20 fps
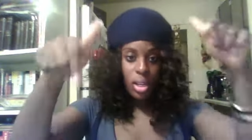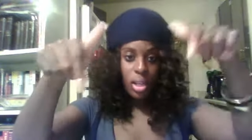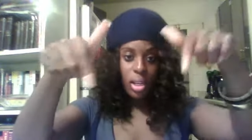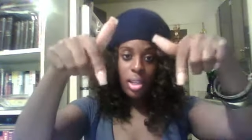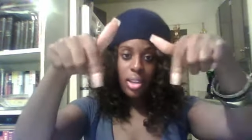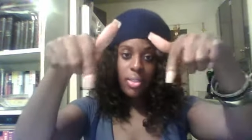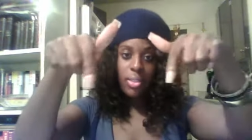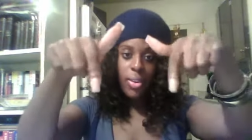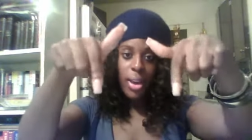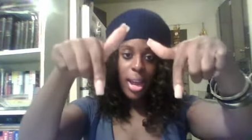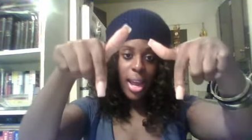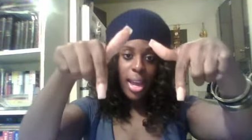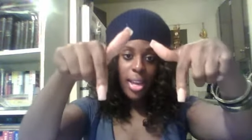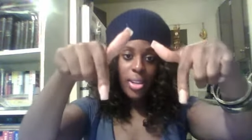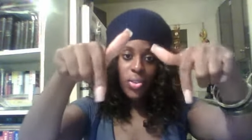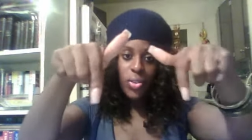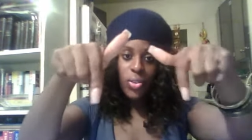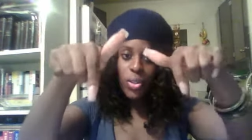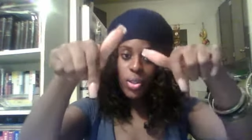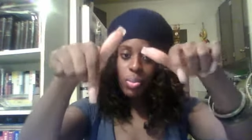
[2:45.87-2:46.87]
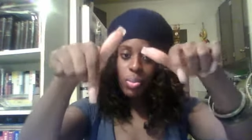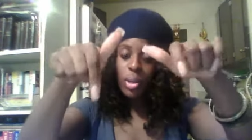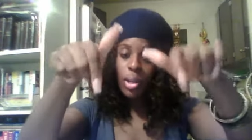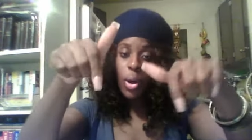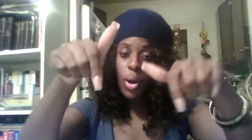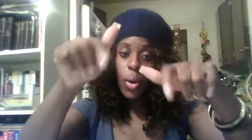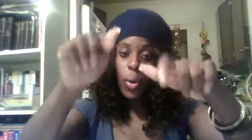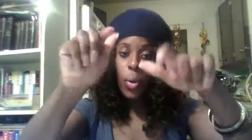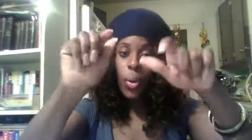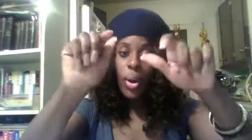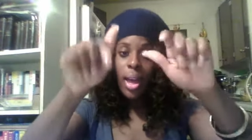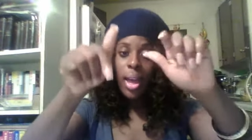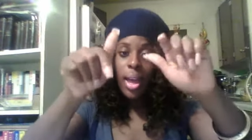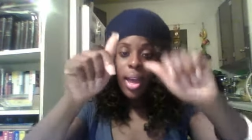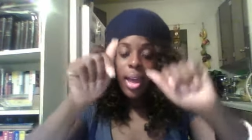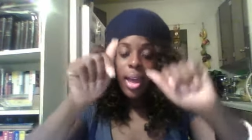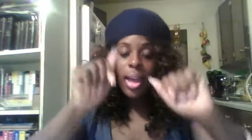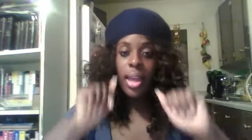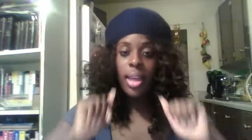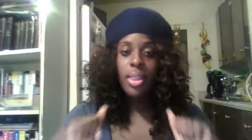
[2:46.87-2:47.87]
leave your answers below
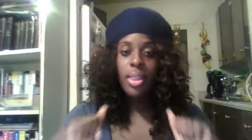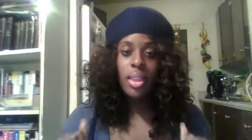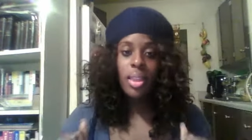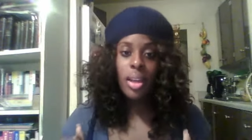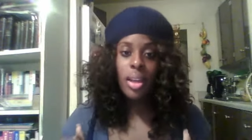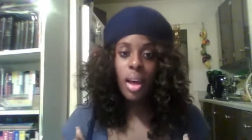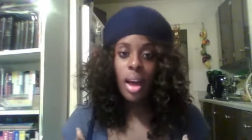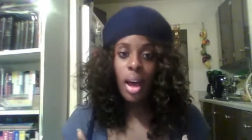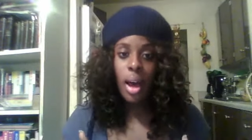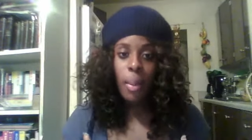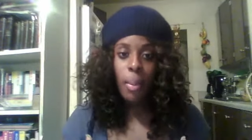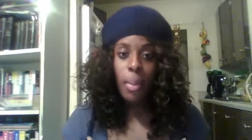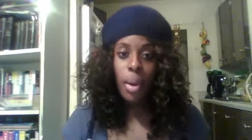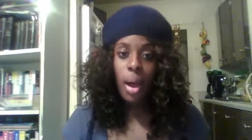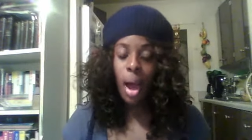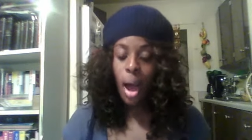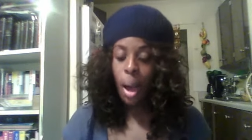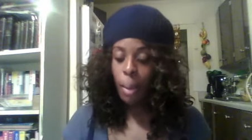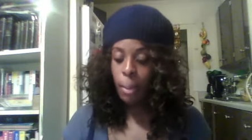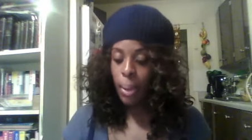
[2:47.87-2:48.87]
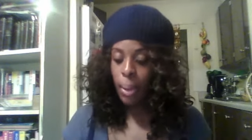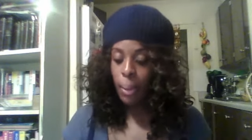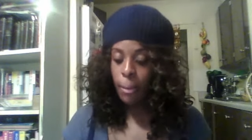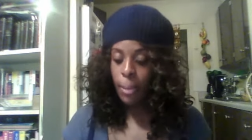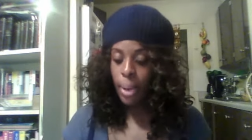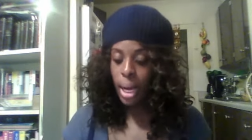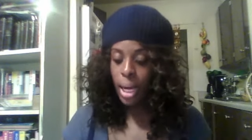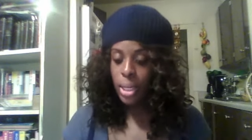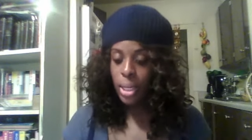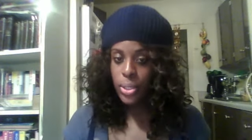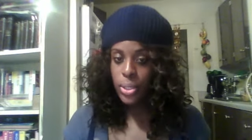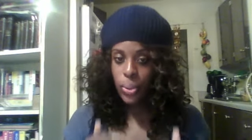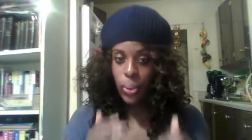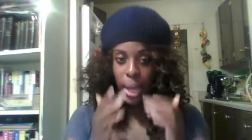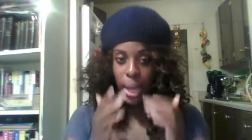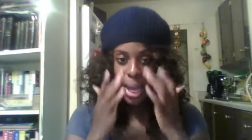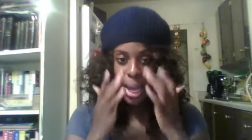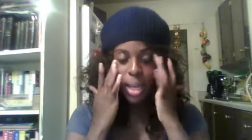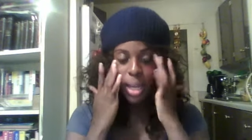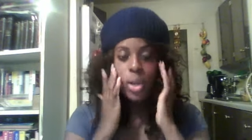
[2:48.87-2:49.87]
in the um, comment box,
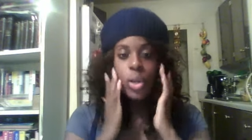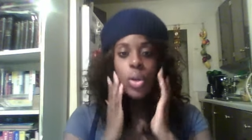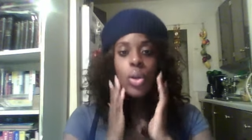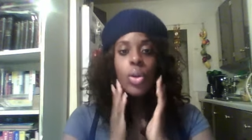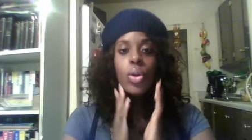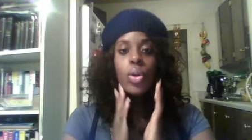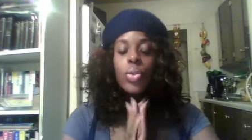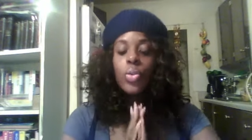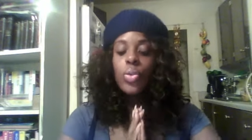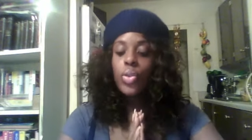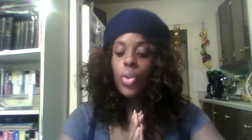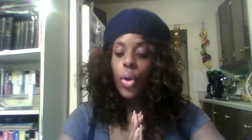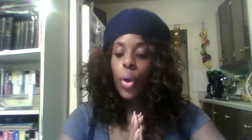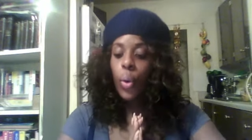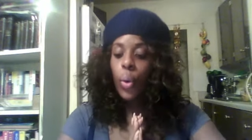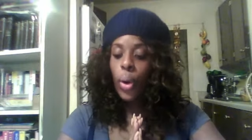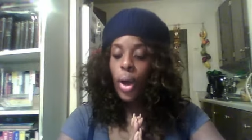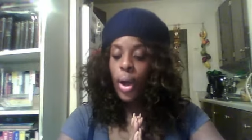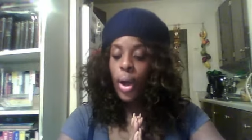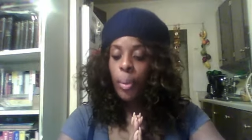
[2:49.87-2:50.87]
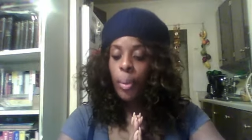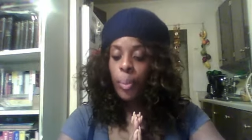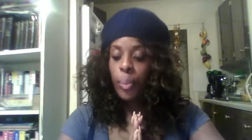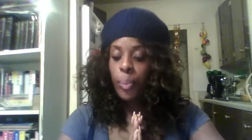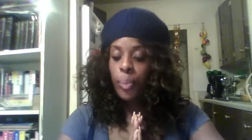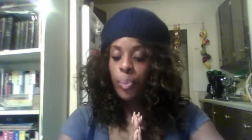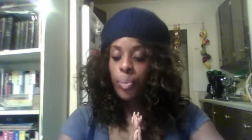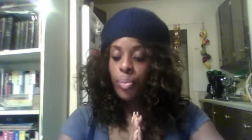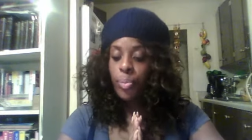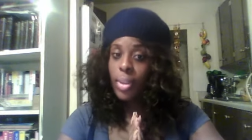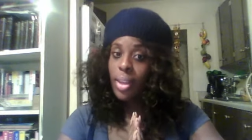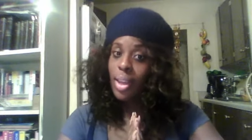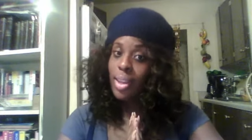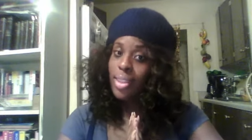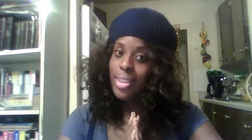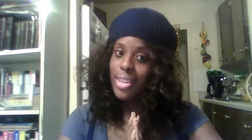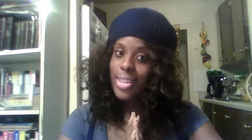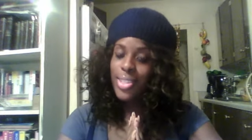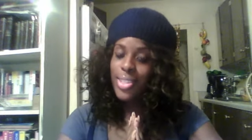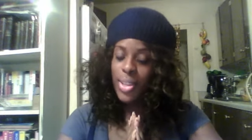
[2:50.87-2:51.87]
okay? So um,
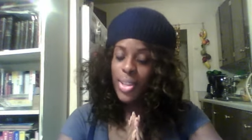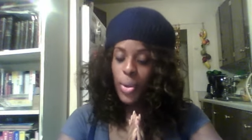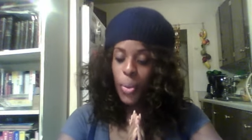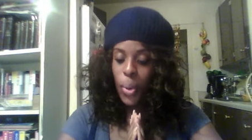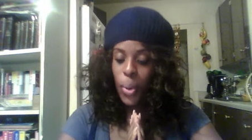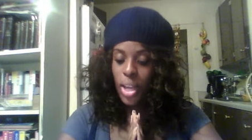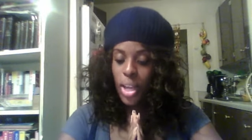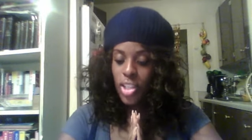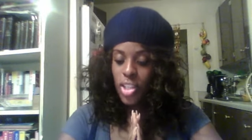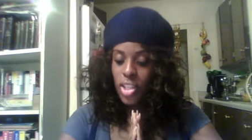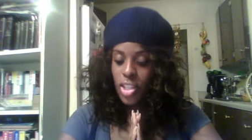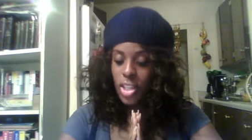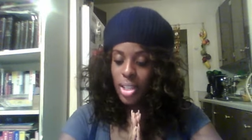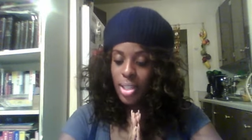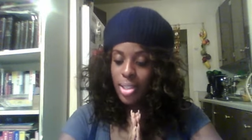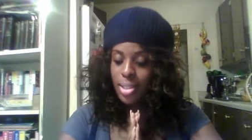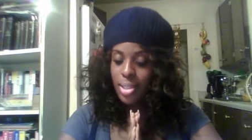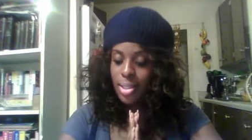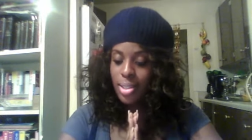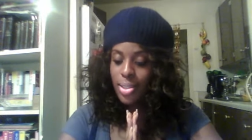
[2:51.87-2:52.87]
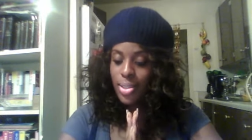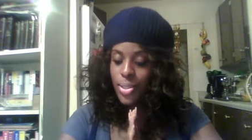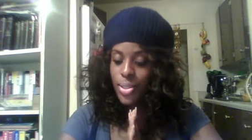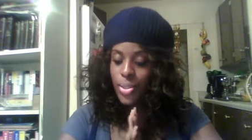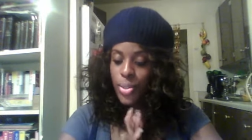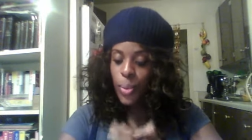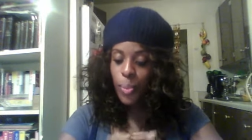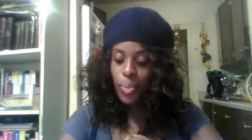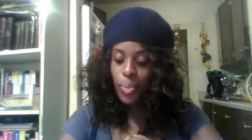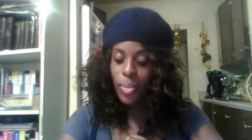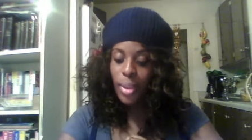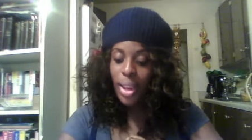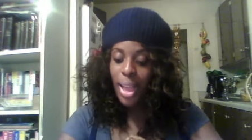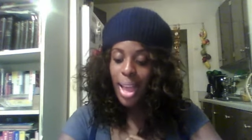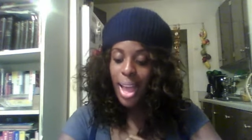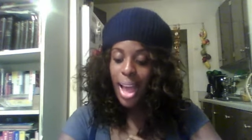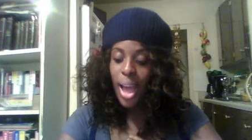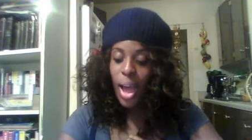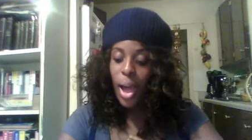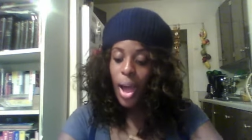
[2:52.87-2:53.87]
these are the questions
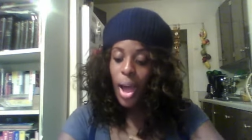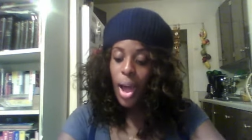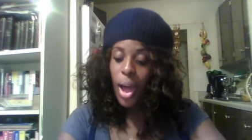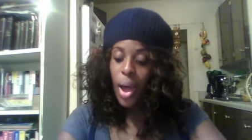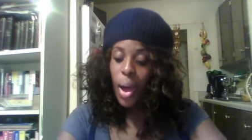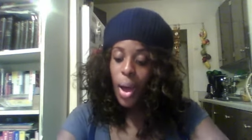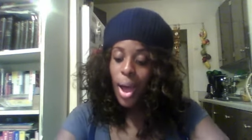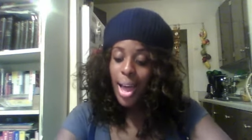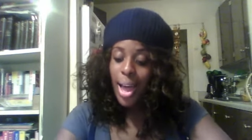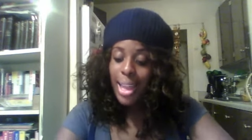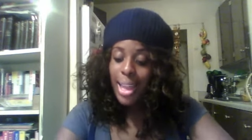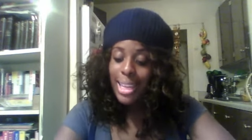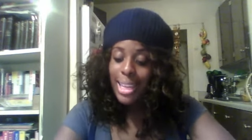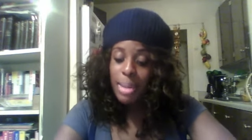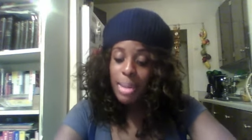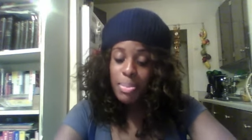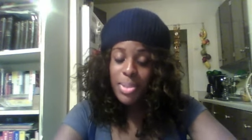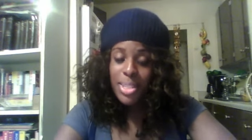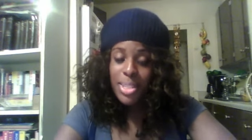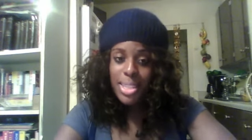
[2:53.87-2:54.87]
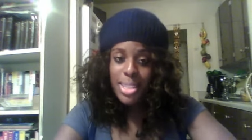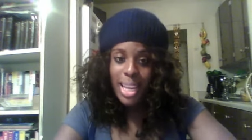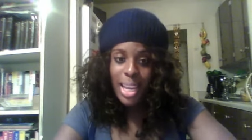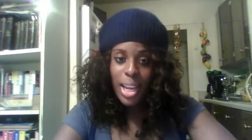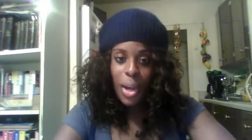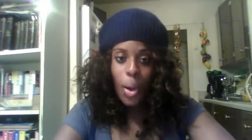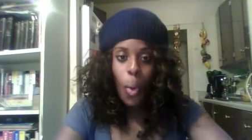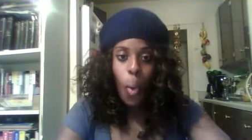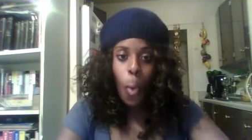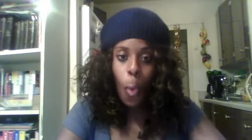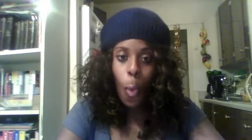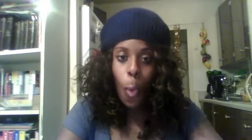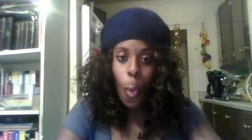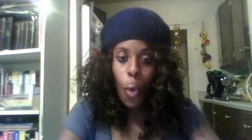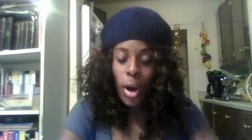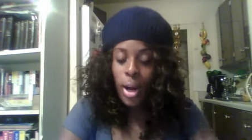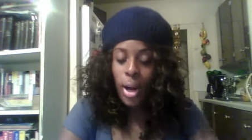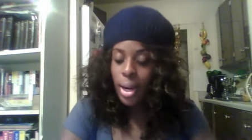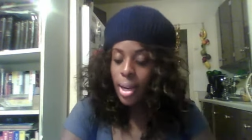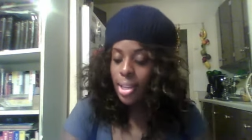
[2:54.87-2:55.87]
lipstick
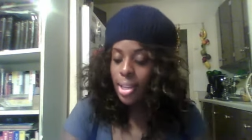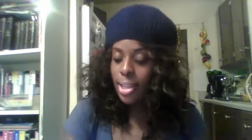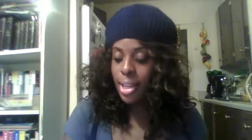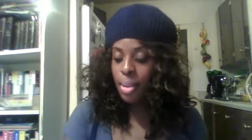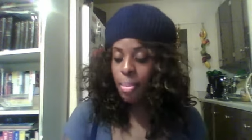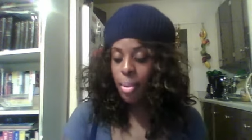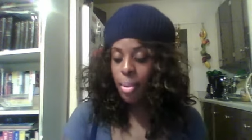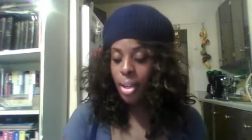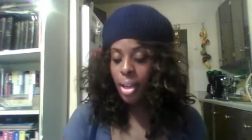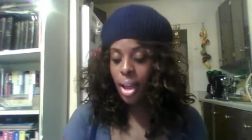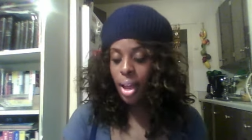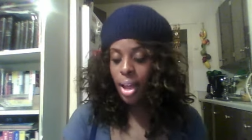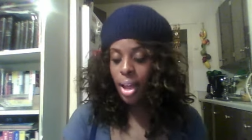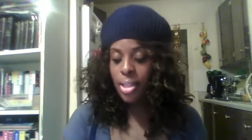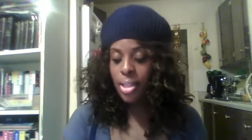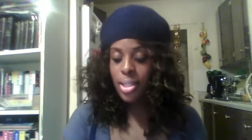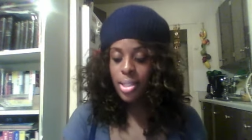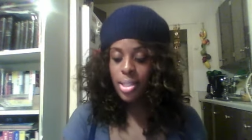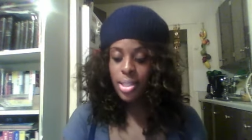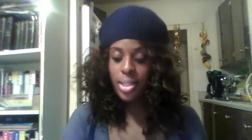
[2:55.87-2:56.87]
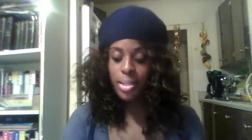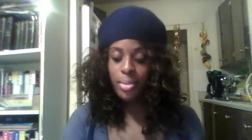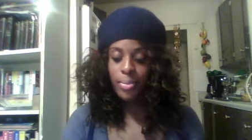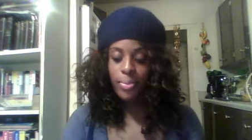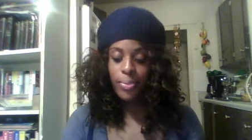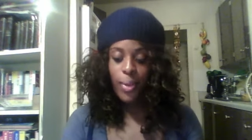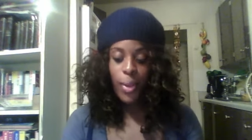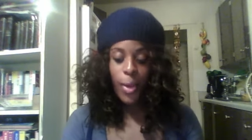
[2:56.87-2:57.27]
or lip gloss.